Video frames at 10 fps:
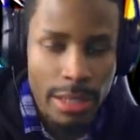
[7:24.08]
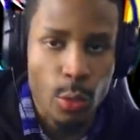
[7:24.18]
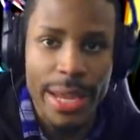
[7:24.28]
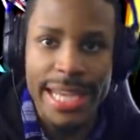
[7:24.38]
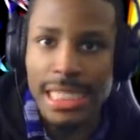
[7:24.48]
By
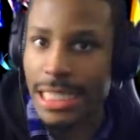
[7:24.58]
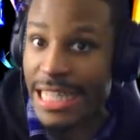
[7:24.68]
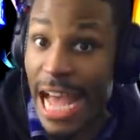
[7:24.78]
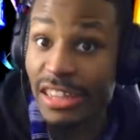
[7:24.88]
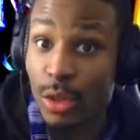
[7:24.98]
the way, he is
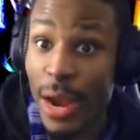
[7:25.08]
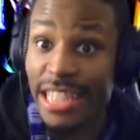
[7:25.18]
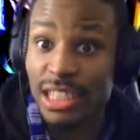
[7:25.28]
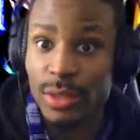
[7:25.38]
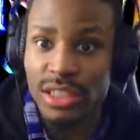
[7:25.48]
not the
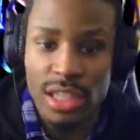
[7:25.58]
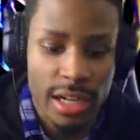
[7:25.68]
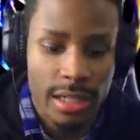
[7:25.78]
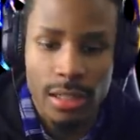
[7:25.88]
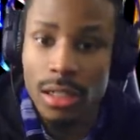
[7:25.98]
Rising Rush
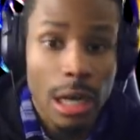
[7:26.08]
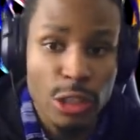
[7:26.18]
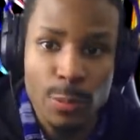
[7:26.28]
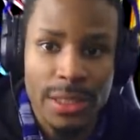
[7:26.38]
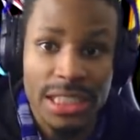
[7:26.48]
target.
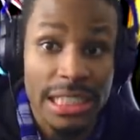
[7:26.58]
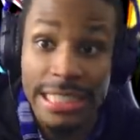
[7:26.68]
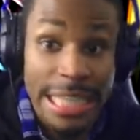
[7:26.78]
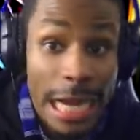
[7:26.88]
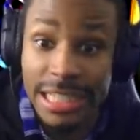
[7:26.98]

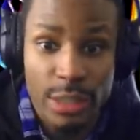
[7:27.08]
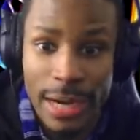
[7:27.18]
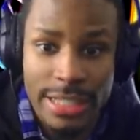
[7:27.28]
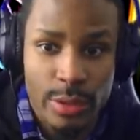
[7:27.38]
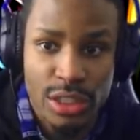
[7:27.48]
100% not the
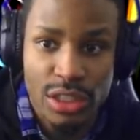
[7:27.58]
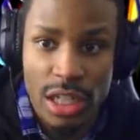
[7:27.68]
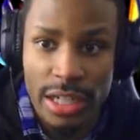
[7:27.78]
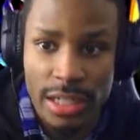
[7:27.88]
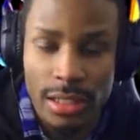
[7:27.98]
Rising Rush
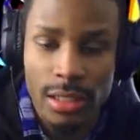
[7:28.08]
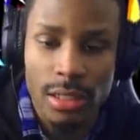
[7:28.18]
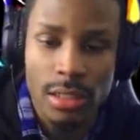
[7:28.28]
target.